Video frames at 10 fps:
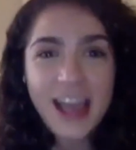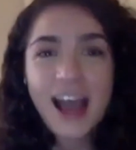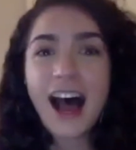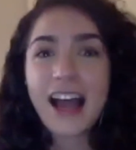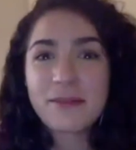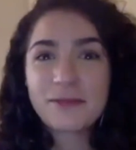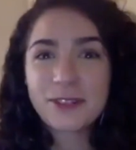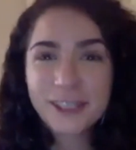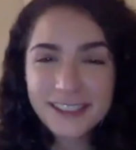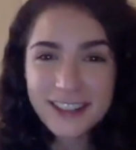I am
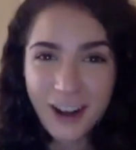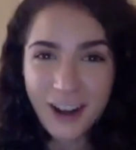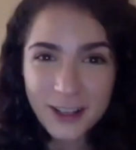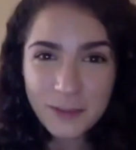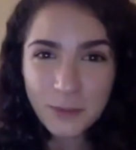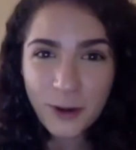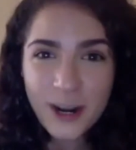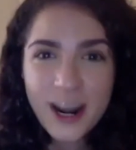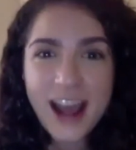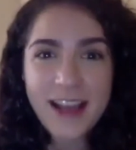Kristen Osborn.
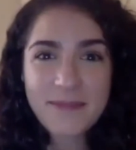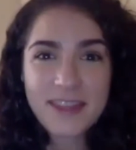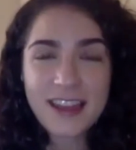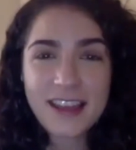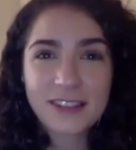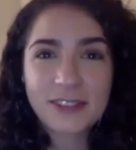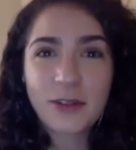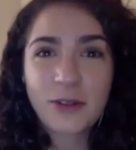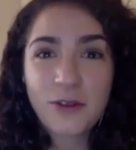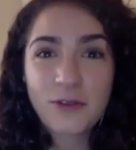I'm the
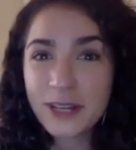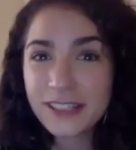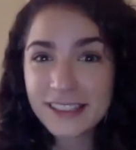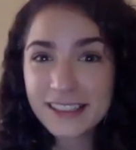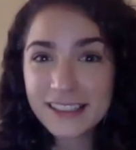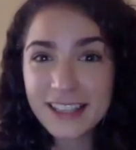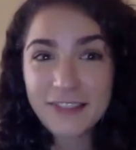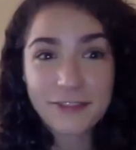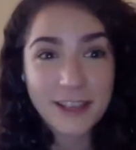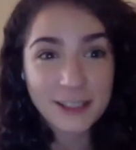Solo Voices
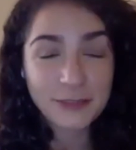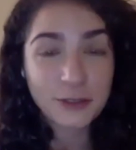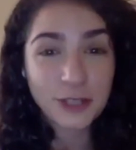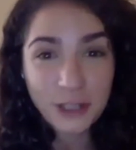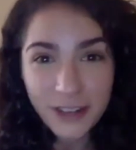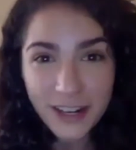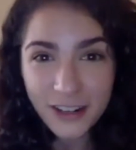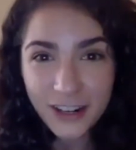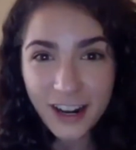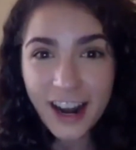Festival
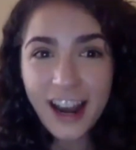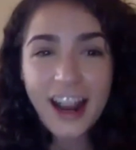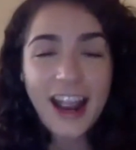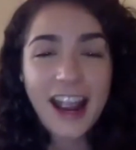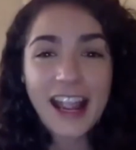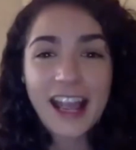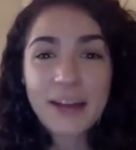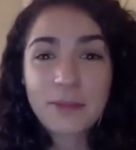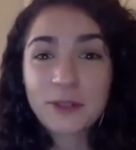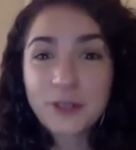curator
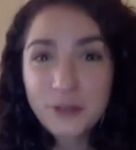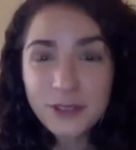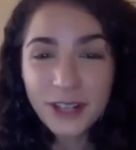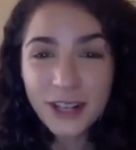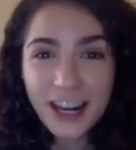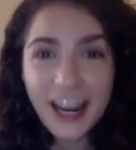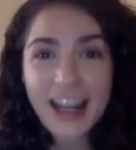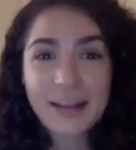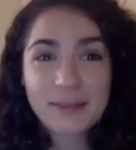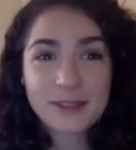and producer, and
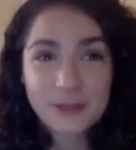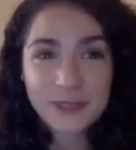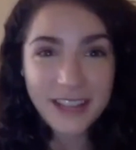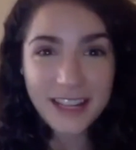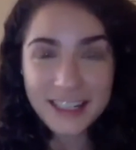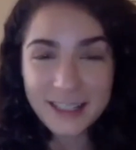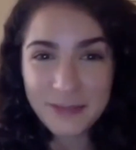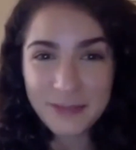I'm so delighted to be